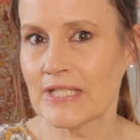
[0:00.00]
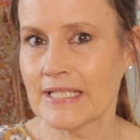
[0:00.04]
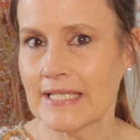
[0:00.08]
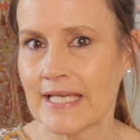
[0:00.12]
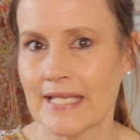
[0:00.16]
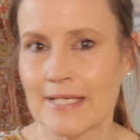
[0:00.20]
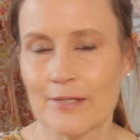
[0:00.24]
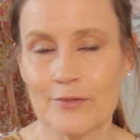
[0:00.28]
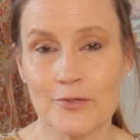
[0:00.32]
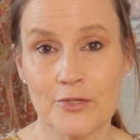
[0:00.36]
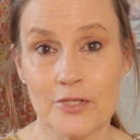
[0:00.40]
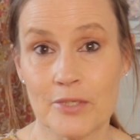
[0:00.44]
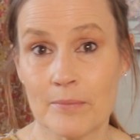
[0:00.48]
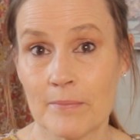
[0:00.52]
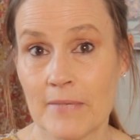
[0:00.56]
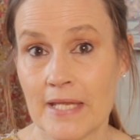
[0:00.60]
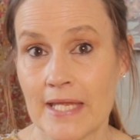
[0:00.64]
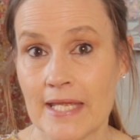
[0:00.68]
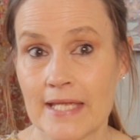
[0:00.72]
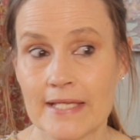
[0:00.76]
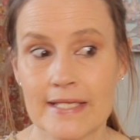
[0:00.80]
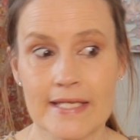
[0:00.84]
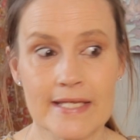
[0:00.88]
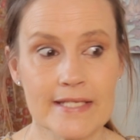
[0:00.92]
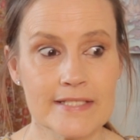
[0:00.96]
to get it, going to
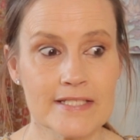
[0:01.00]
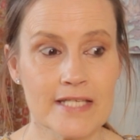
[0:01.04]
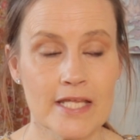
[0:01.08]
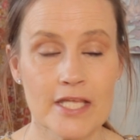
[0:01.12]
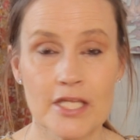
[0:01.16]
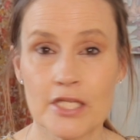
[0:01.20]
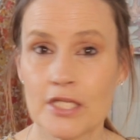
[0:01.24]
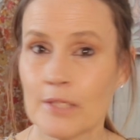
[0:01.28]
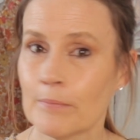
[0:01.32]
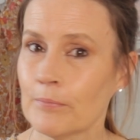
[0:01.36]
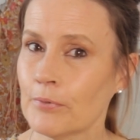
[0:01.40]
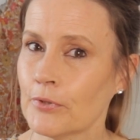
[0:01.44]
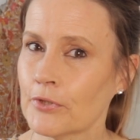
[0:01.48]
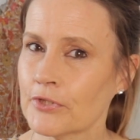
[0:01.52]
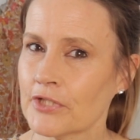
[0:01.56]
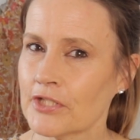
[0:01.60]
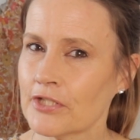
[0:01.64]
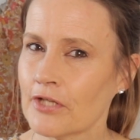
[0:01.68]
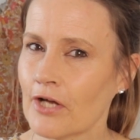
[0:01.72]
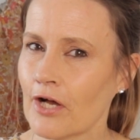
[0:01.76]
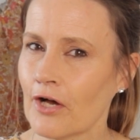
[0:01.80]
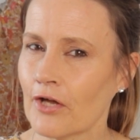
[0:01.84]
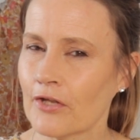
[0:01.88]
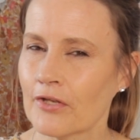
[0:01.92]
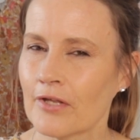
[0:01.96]
make it, you put it
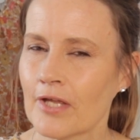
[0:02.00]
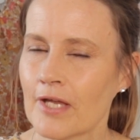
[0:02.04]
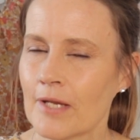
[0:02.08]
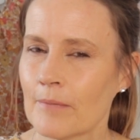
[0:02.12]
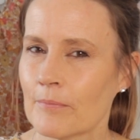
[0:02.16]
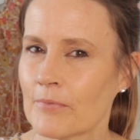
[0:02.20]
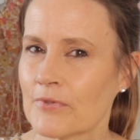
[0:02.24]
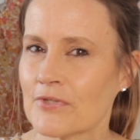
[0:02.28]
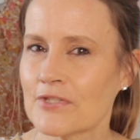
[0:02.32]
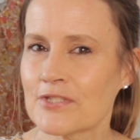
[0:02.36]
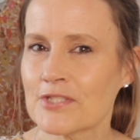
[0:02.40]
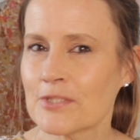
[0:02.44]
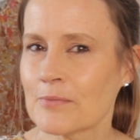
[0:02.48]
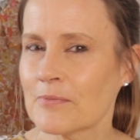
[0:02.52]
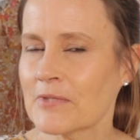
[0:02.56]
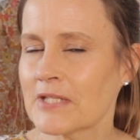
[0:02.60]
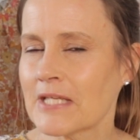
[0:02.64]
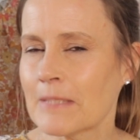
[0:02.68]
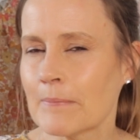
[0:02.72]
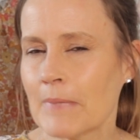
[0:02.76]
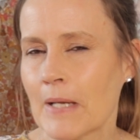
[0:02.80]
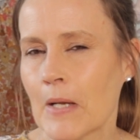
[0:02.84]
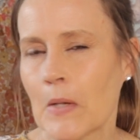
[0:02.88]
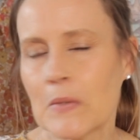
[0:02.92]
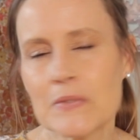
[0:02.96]
on, but there's something
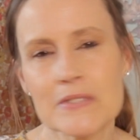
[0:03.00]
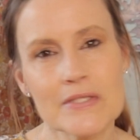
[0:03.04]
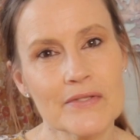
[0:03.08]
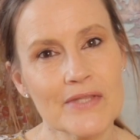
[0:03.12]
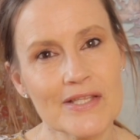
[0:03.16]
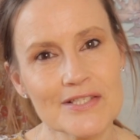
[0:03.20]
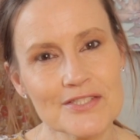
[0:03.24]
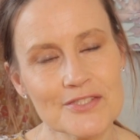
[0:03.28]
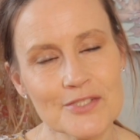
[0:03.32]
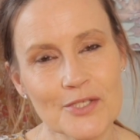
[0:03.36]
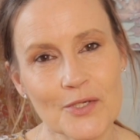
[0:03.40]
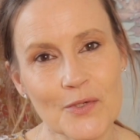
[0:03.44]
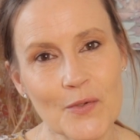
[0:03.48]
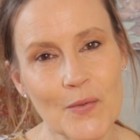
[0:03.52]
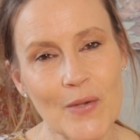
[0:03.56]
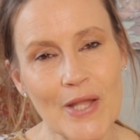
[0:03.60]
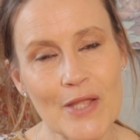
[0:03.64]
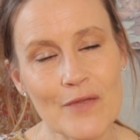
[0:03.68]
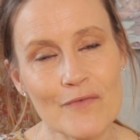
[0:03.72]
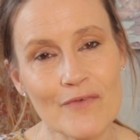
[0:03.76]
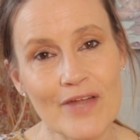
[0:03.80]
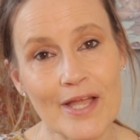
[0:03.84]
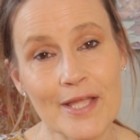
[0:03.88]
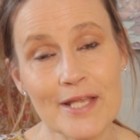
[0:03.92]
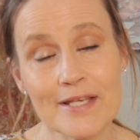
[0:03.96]
about it that's not
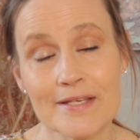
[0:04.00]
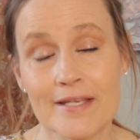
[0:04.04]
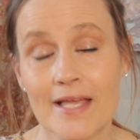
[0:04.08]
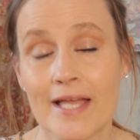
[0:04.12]
quite right.